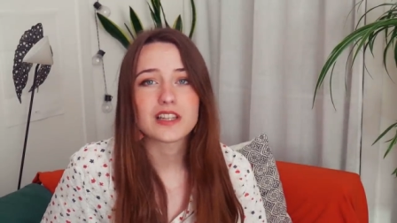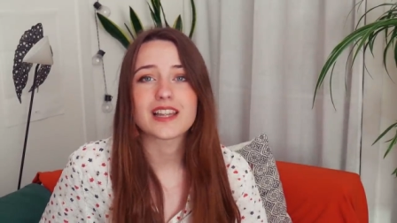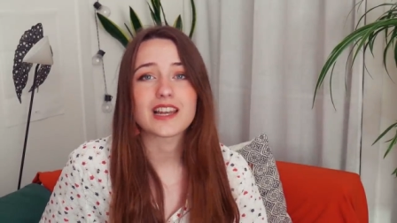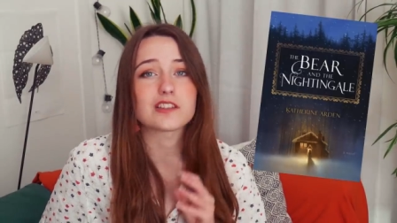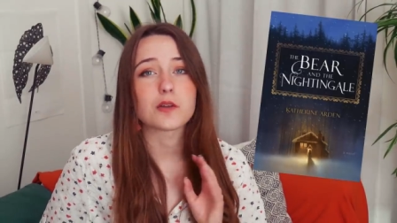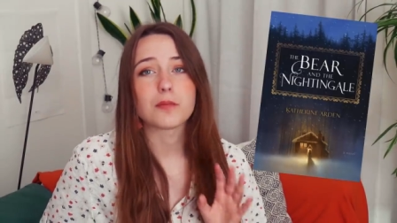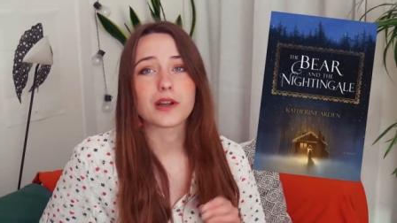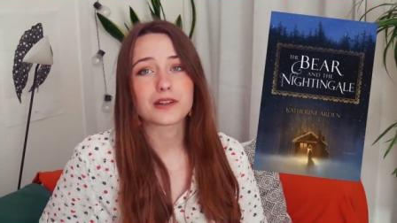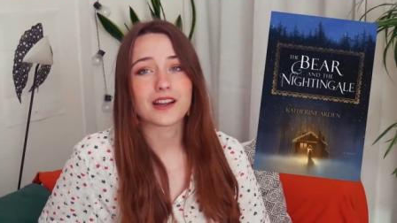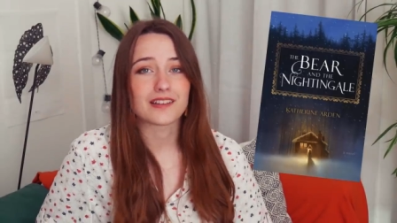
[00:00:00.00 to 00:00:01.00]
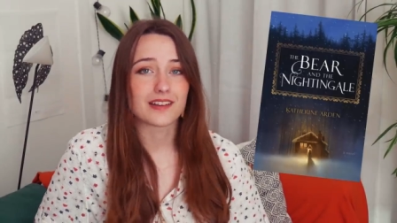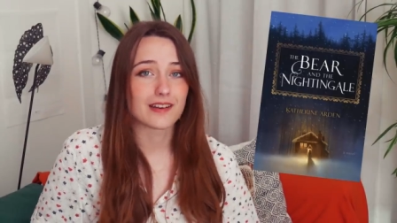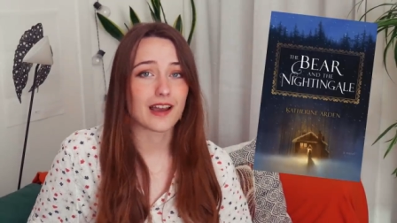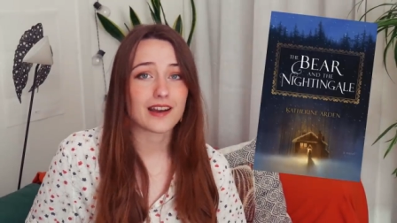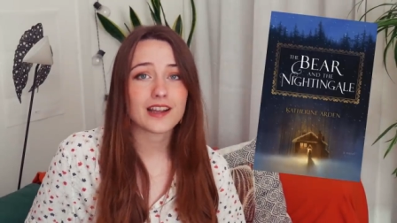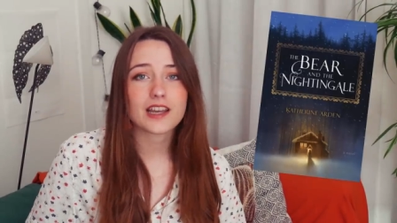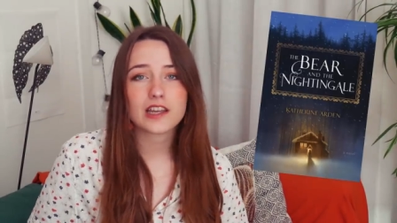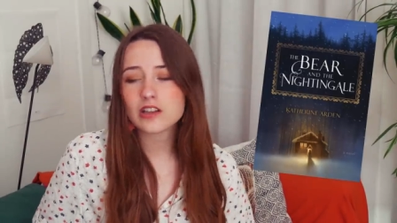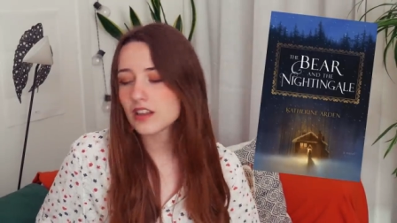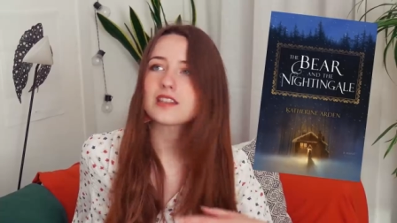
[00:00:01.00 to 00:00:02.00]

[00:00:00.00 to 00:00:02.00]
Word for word: and that is The Bear and the Nightingale.